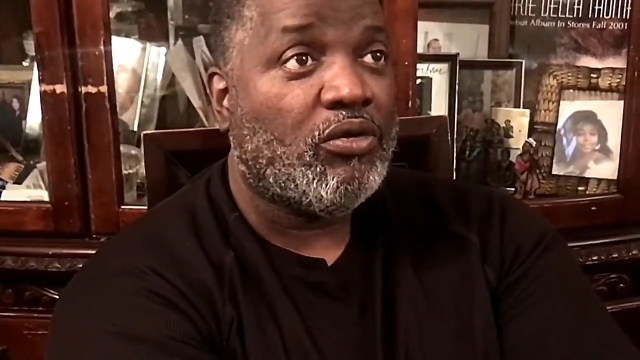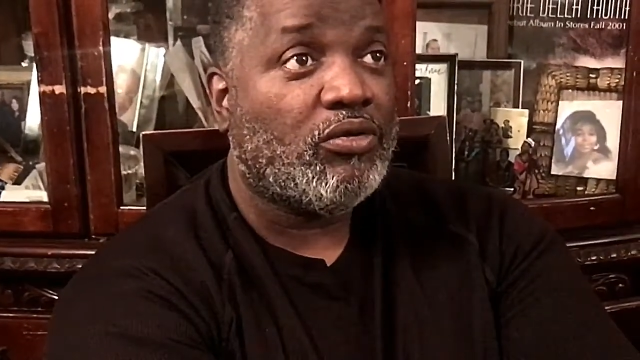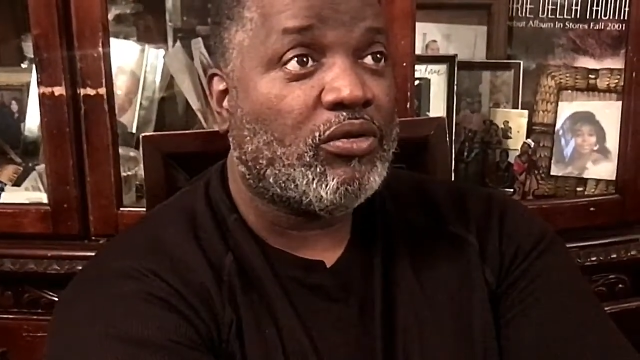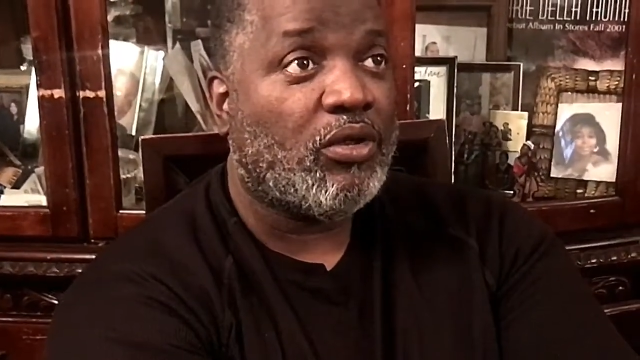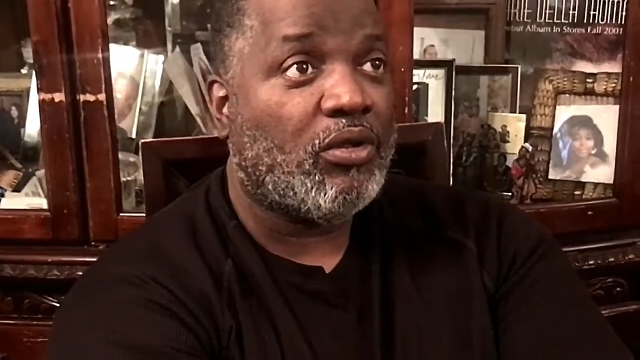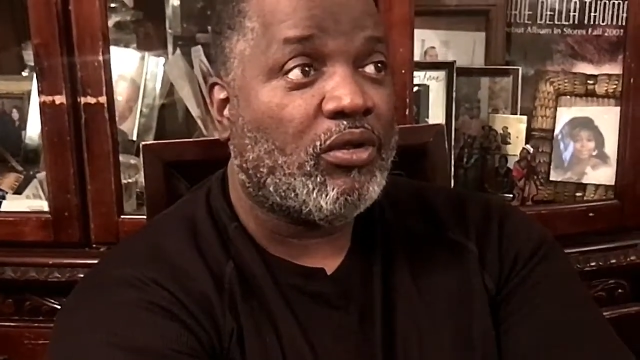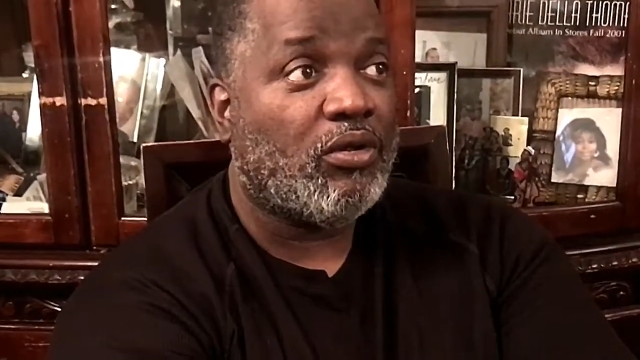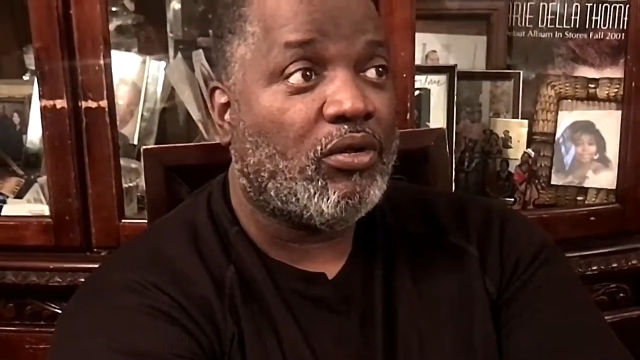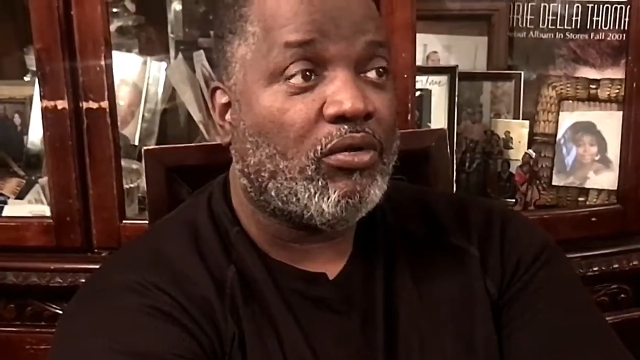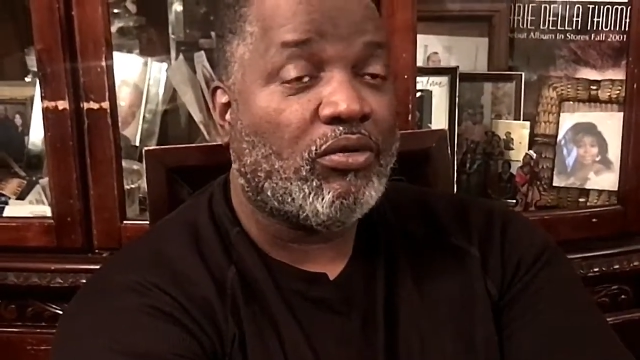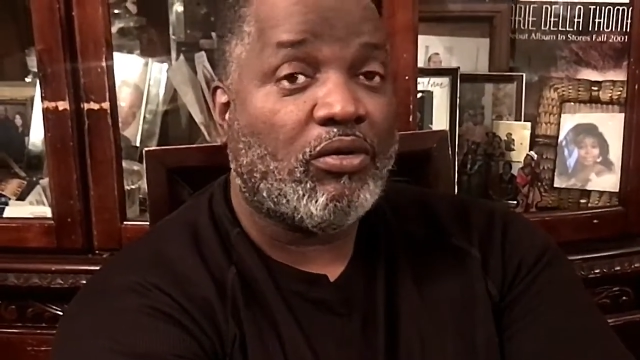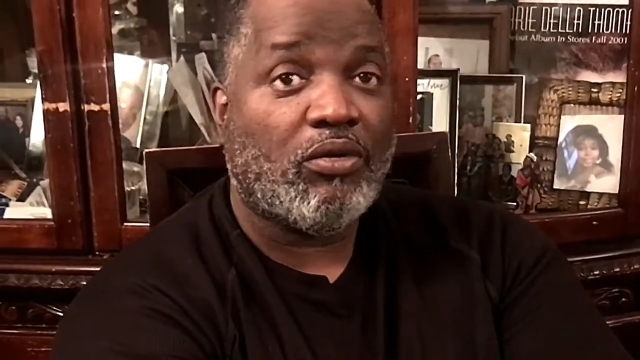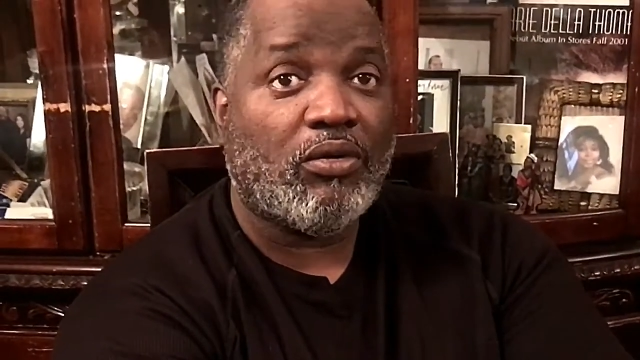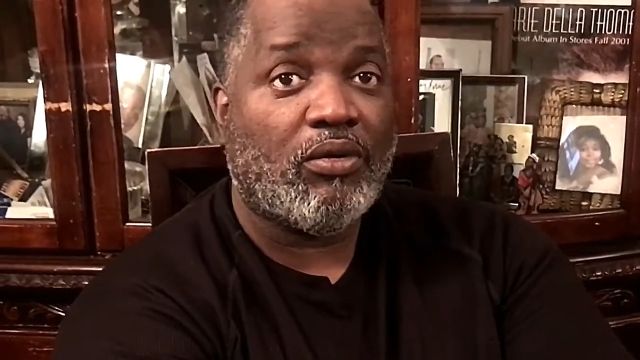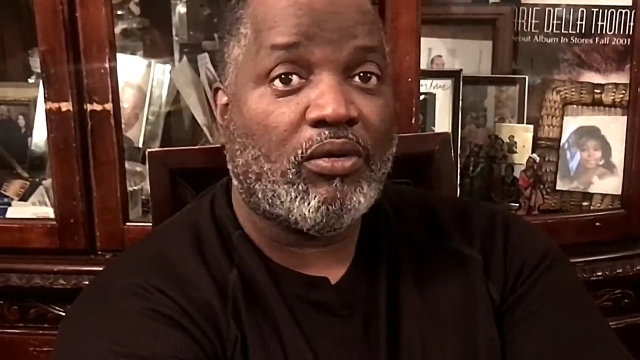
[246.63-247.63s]
That you
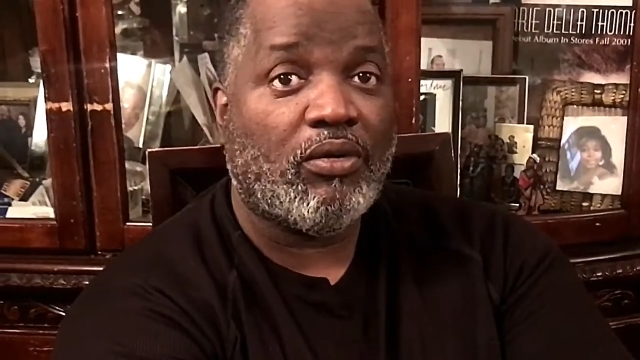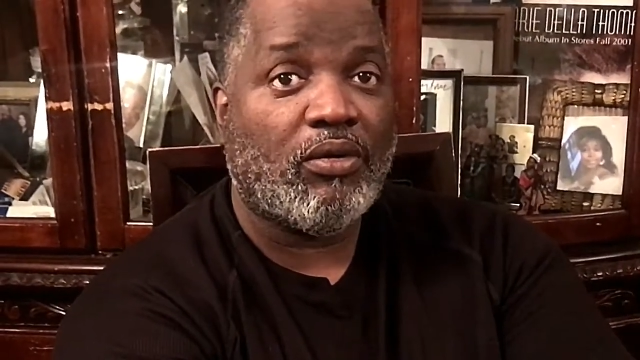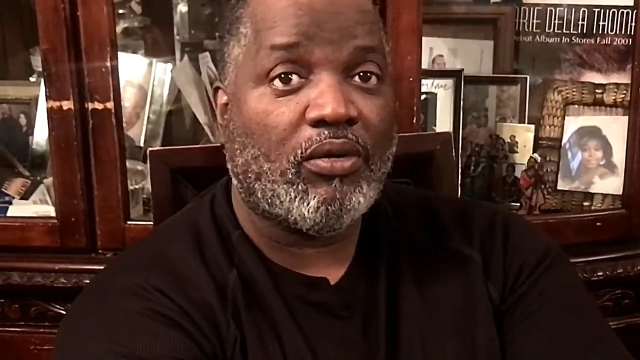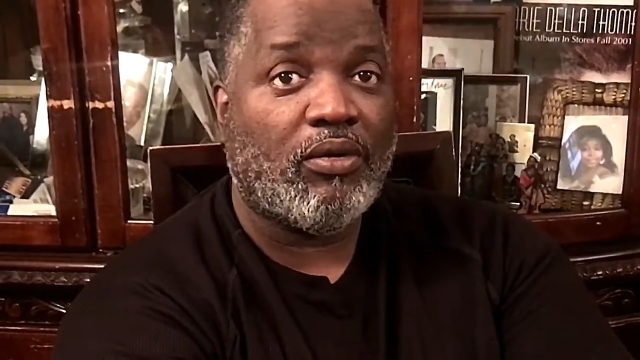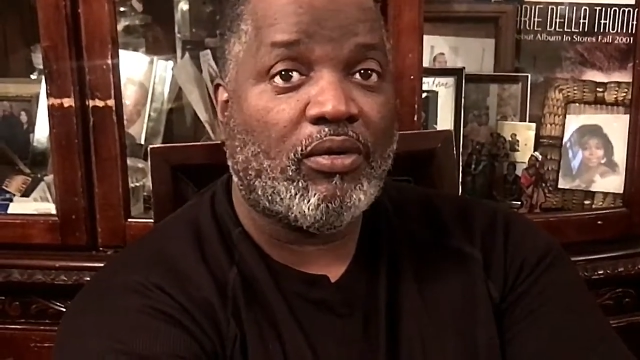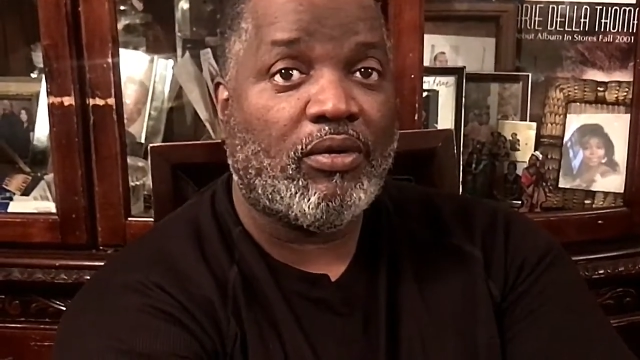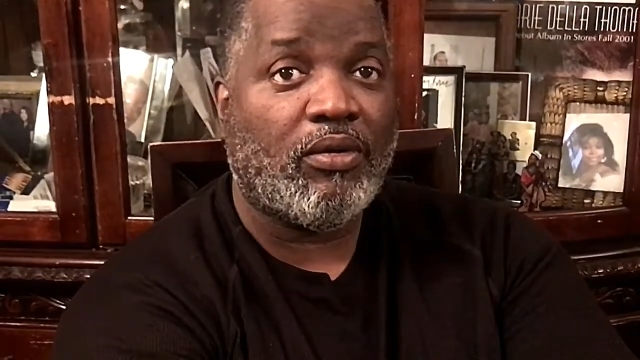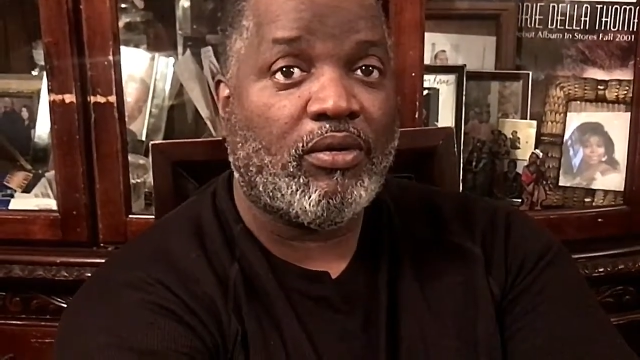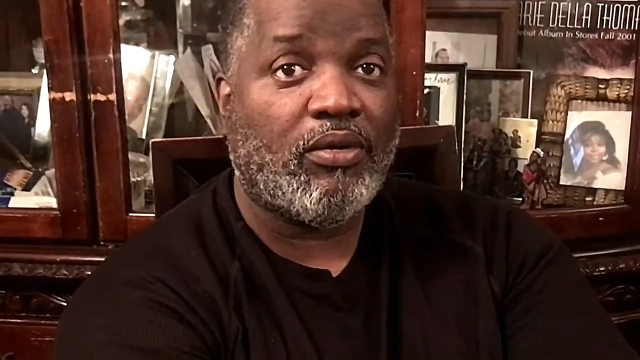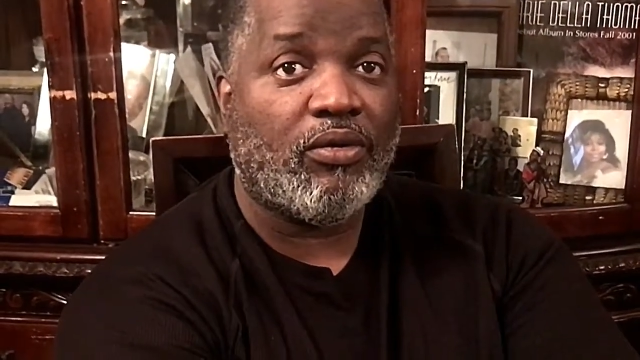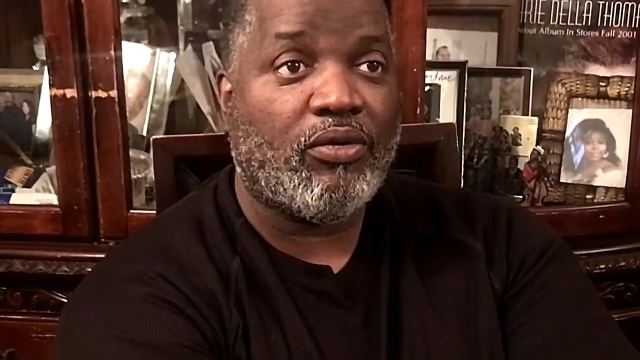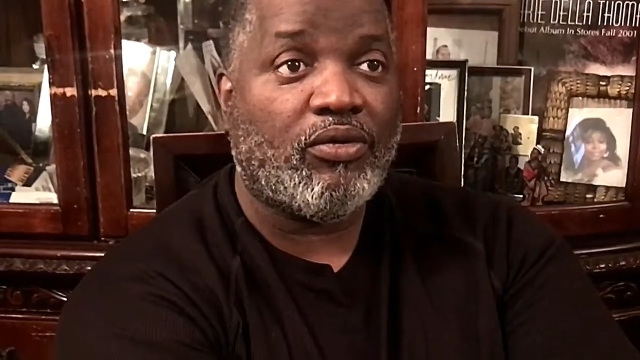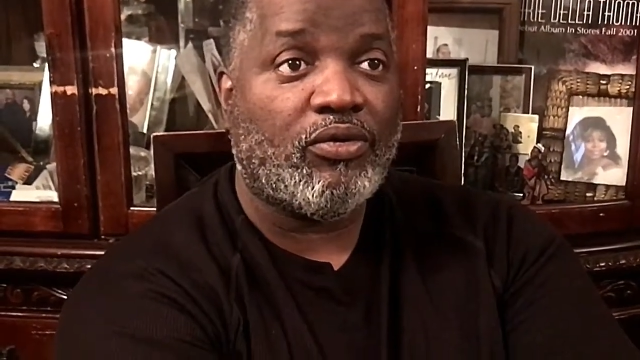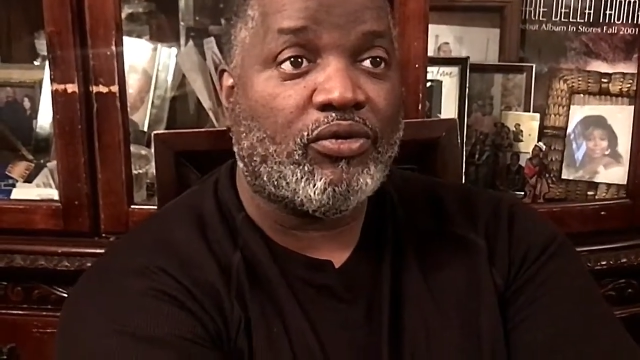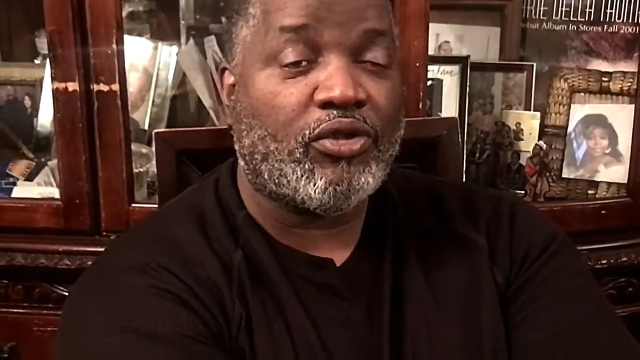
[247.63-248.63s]
probably need to just regroup
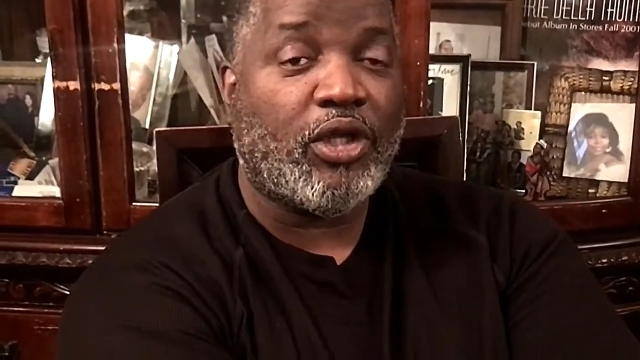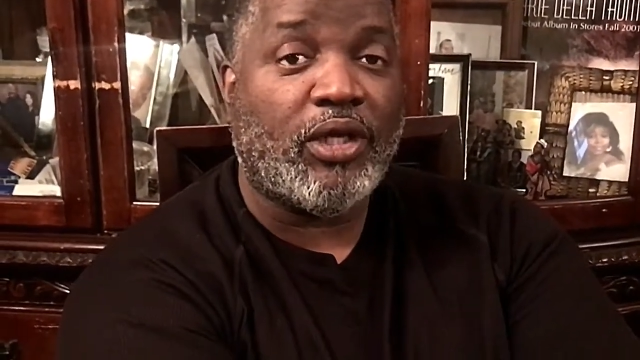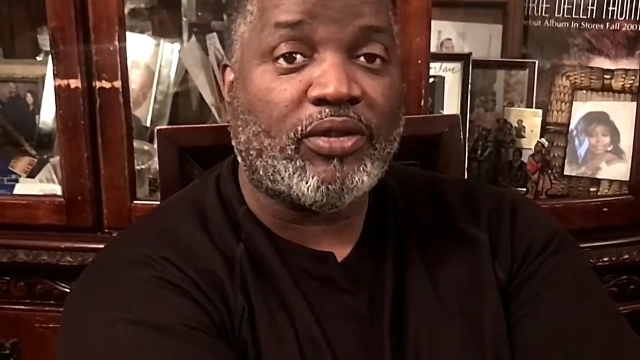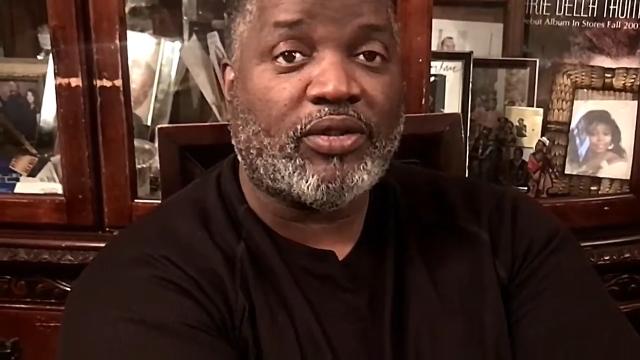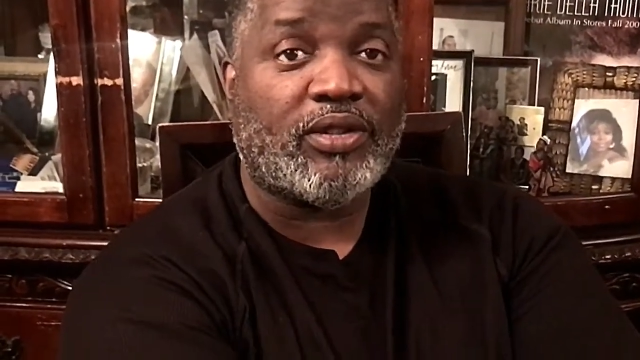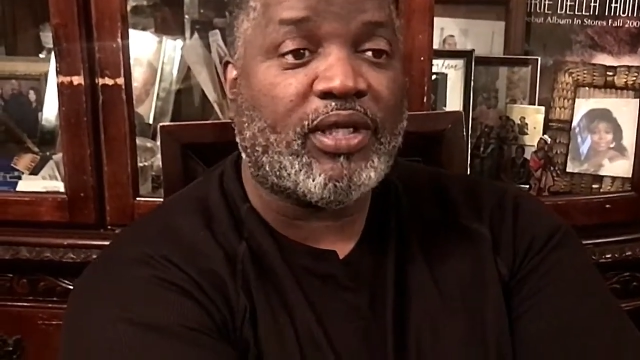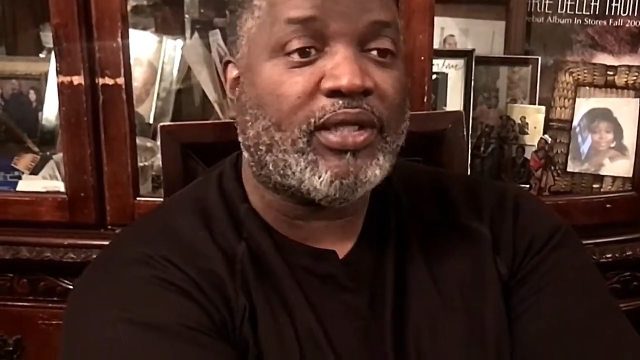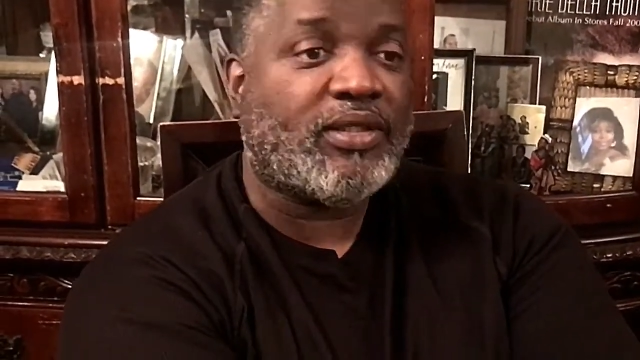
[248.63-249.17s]
and take a little this, break.